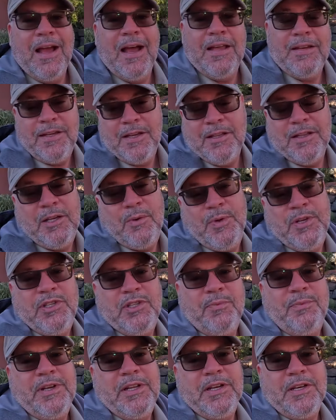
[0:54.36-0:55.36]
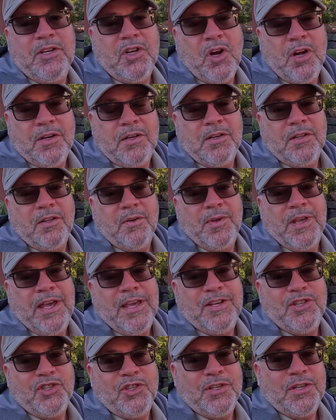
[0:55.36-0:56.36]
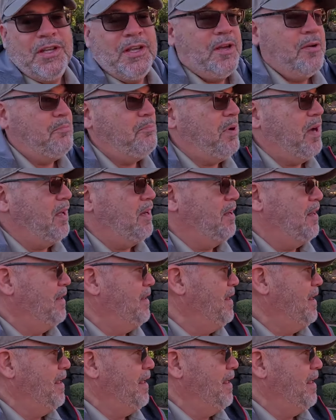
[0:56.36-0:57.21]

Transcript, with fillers: Ideally, we should be in a darker location, but